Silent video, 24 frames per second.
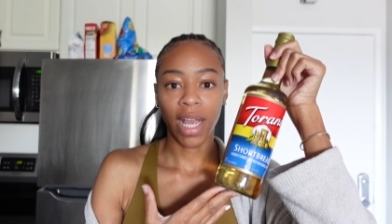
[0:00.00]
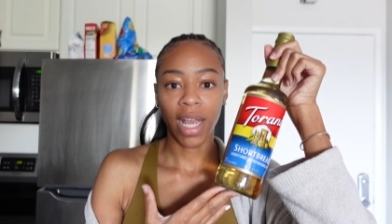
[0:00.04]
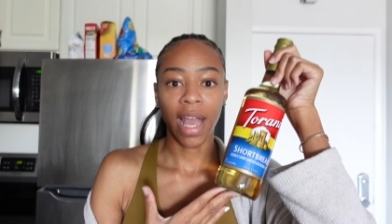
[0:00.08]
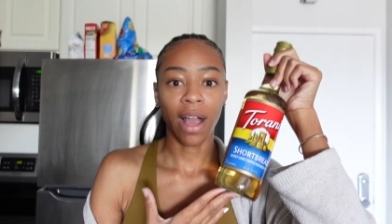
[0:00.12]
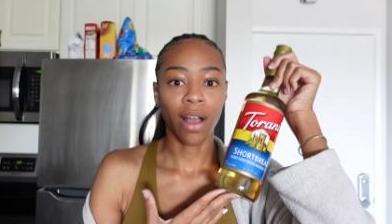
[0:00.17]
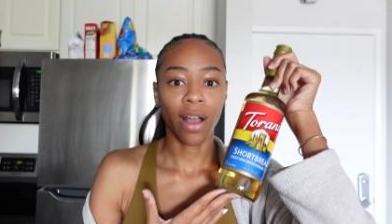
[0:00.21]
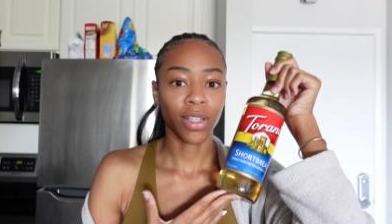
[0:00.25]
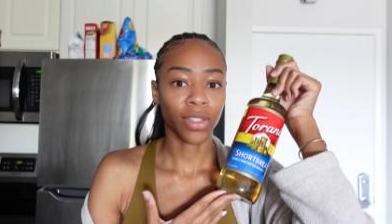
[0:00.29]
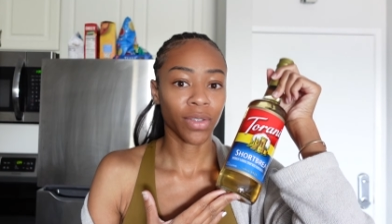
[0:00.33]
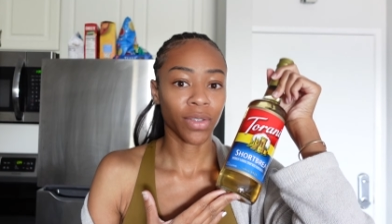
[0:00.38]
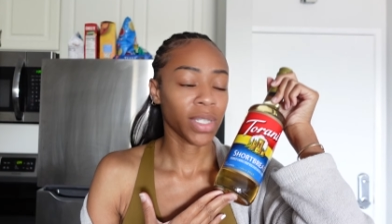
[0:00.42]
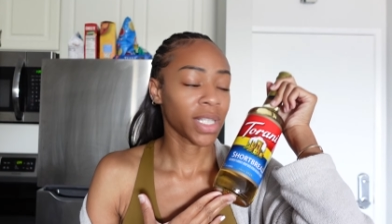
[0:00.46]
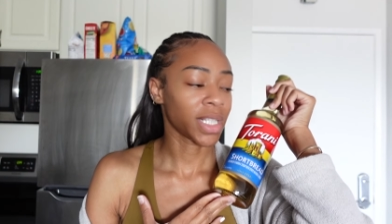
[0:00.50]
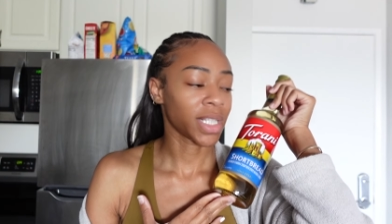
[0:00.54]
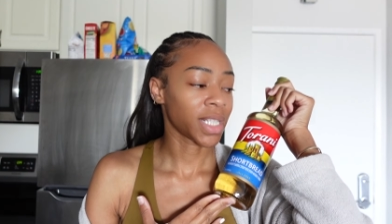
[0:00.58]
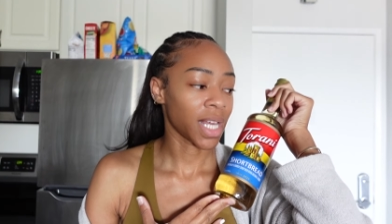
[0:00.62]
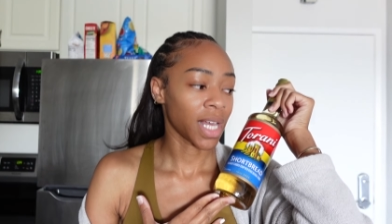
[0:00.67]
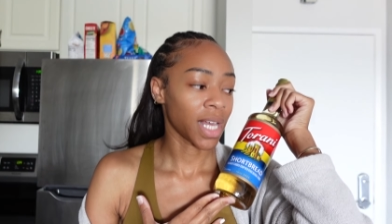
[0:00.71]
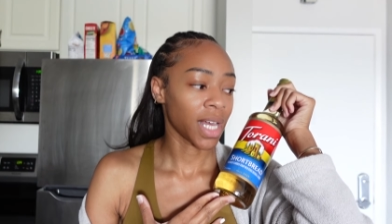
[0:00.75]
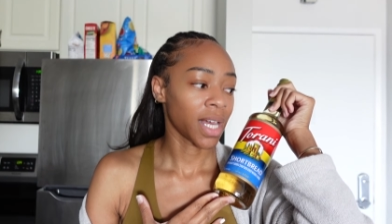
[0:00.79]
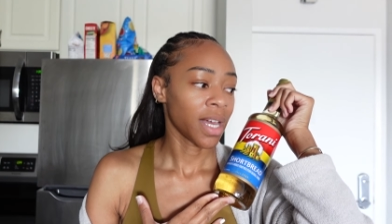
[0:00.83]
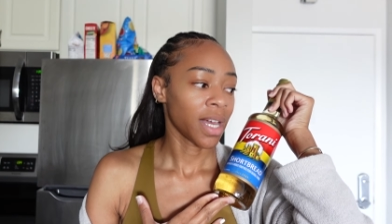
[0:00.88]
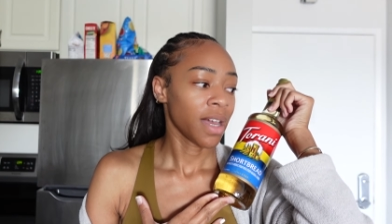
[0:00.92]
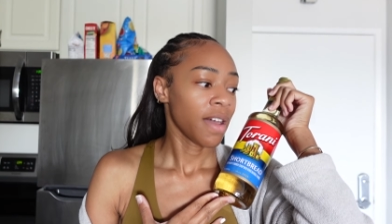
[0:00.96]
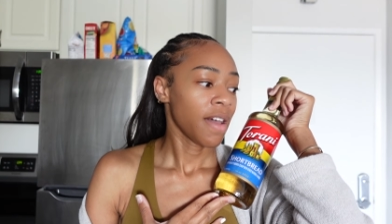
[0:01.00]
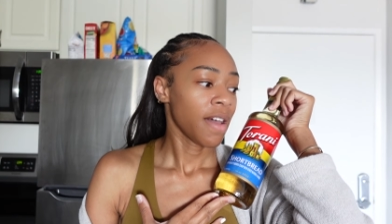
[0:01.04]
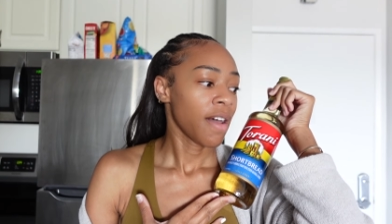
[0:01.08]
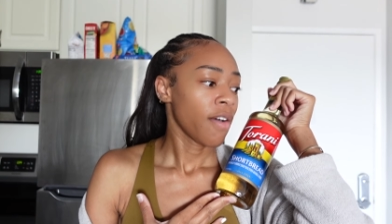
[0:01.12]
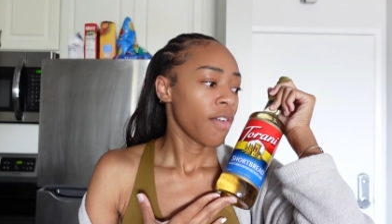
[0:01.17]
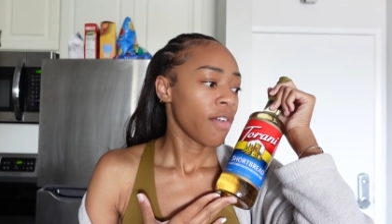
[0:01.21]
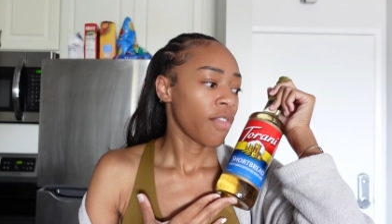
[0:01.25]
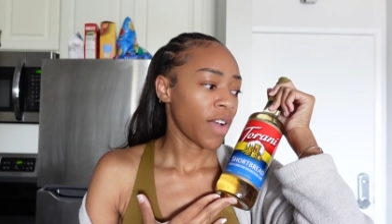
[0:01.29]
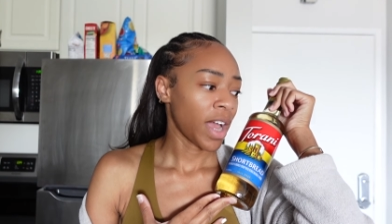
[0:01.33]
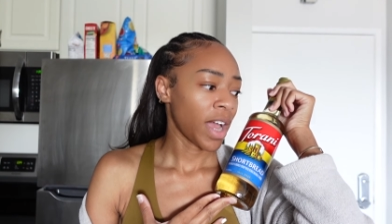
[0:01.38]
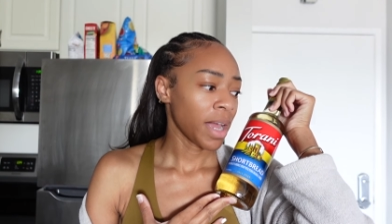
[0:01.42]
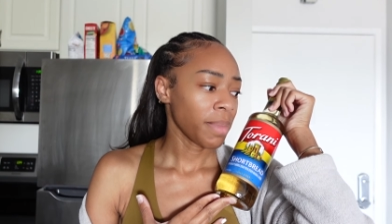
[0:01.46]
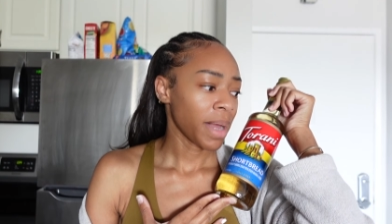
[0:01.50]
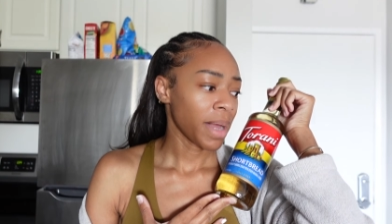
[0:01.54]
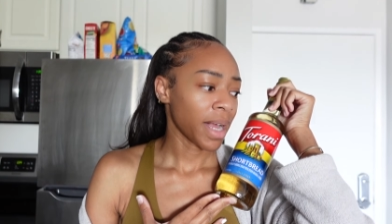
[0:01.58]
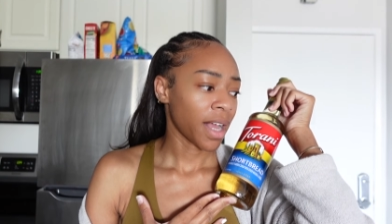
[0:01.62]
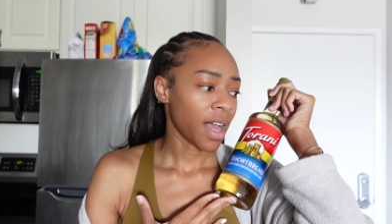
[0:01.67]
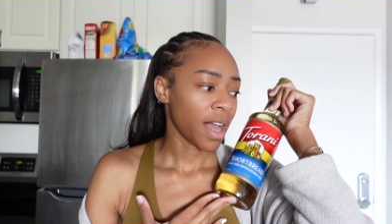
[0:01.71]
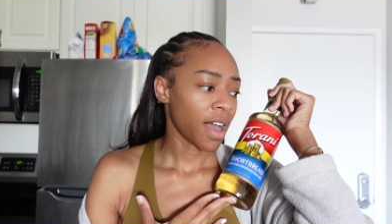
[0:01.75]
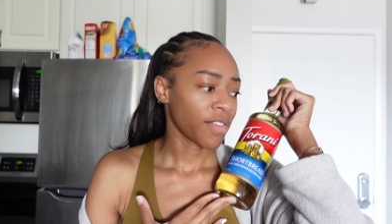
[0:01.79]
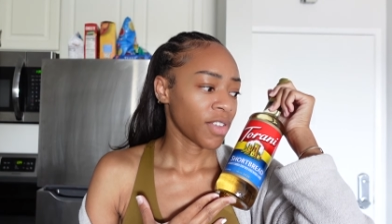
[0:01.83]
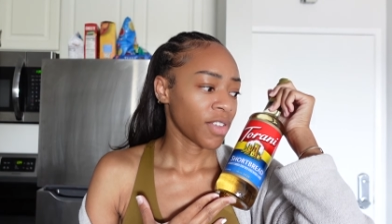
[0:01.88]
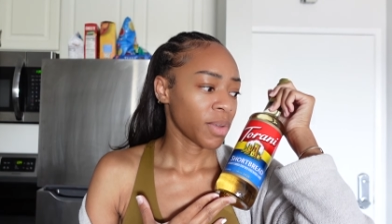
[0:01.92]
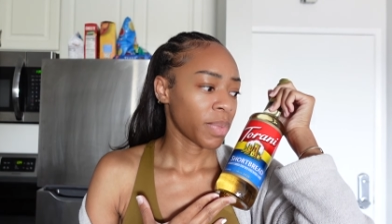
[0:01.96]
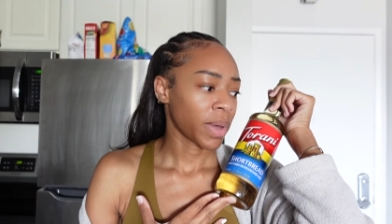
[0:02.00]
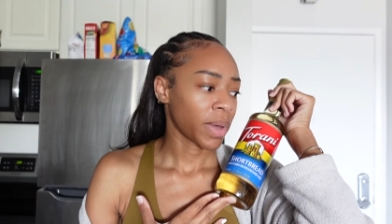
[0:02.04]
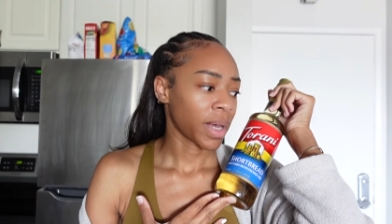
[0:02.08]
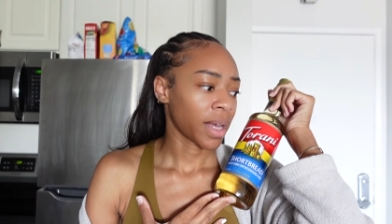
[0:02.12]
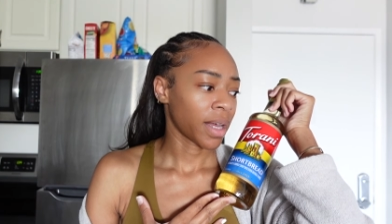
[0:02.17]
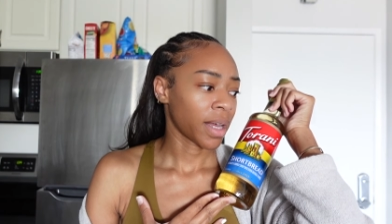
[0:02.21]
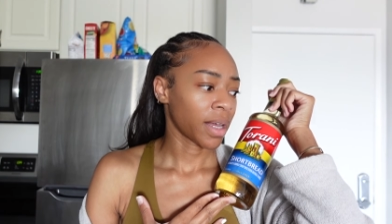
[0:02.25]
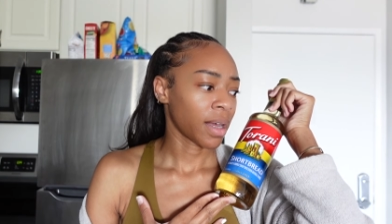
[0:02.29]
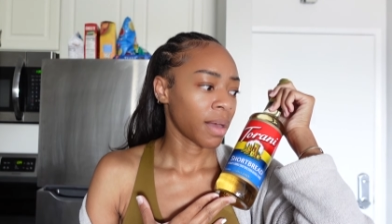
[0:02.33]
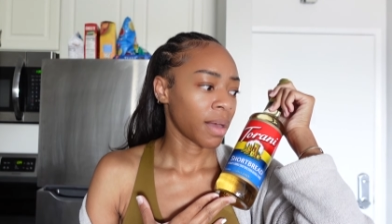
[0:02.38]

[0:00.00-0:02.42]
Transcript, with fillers: I also need to find my coffee pot